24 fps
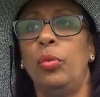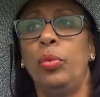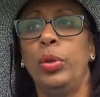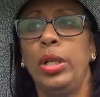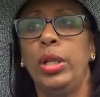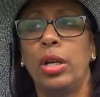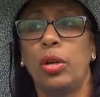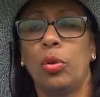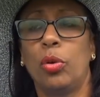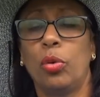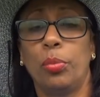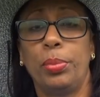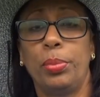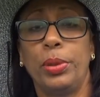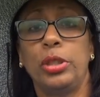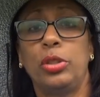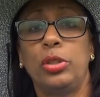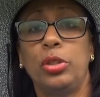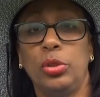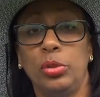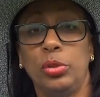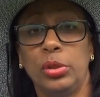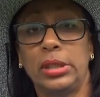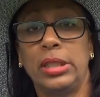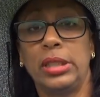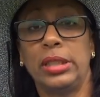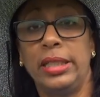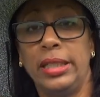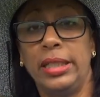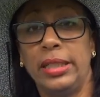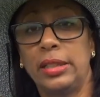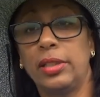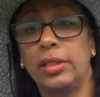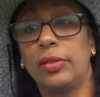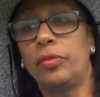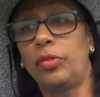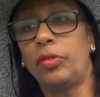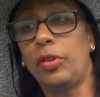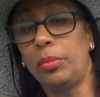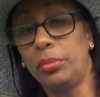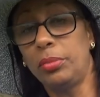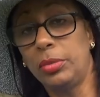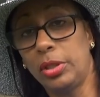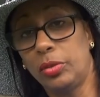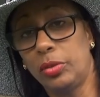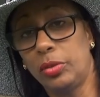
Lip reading: We are hoping to use the data from